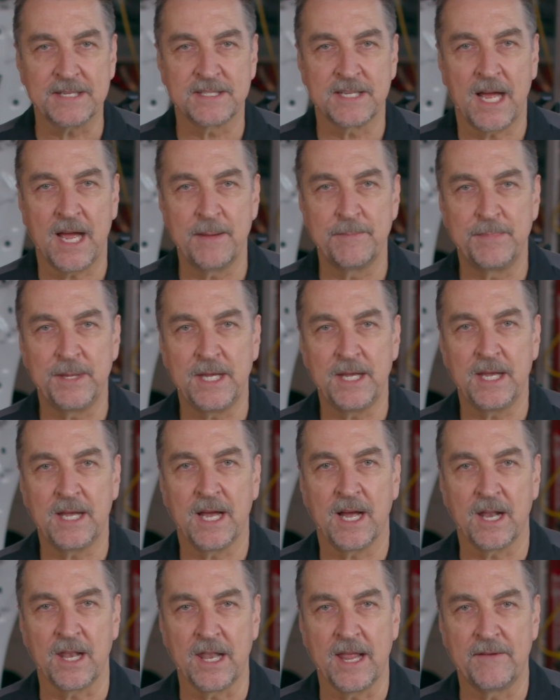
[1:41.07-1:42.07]
SIB
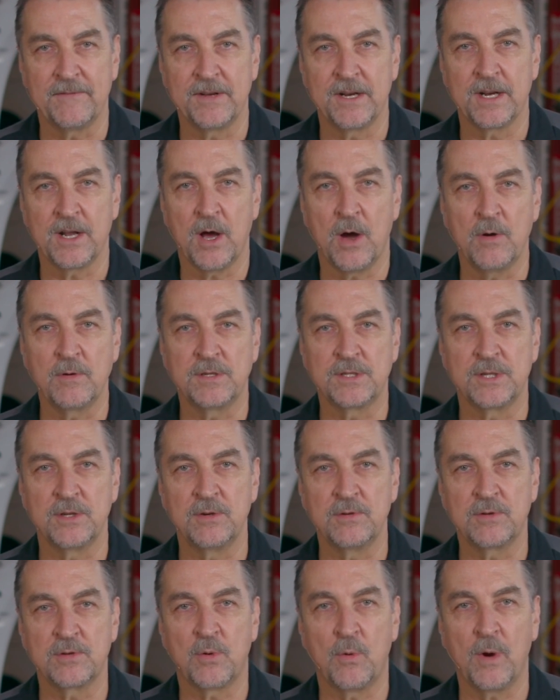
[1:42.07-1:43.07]

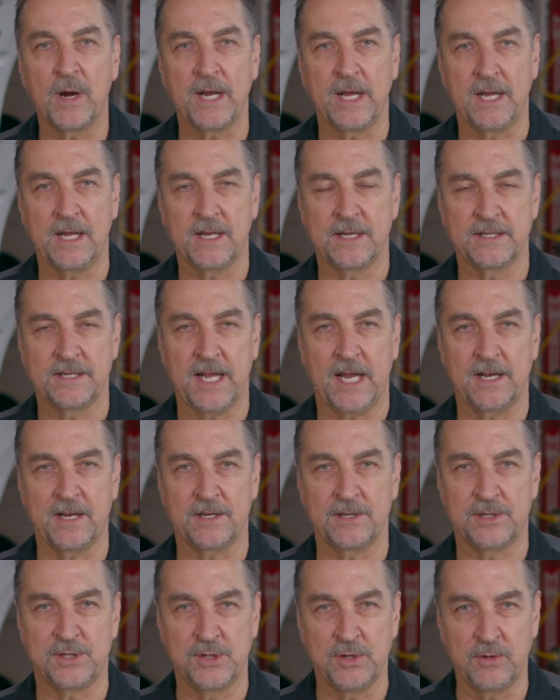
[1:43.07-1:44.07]
110220
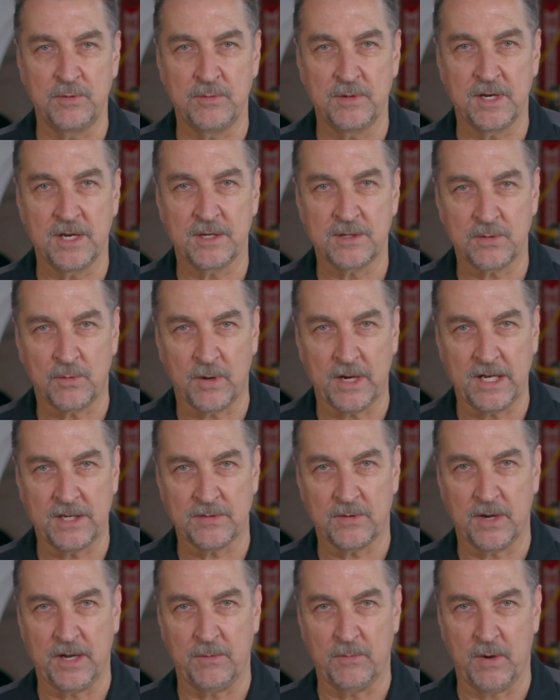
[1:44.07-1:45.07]
dated June
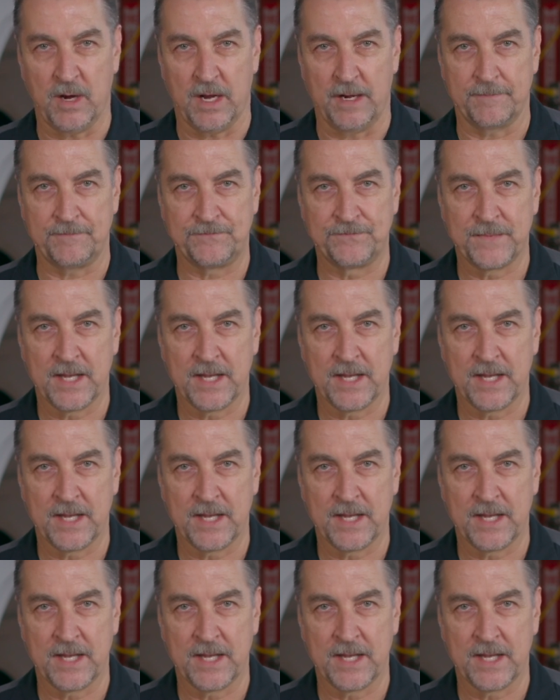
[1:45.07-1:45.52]
2021.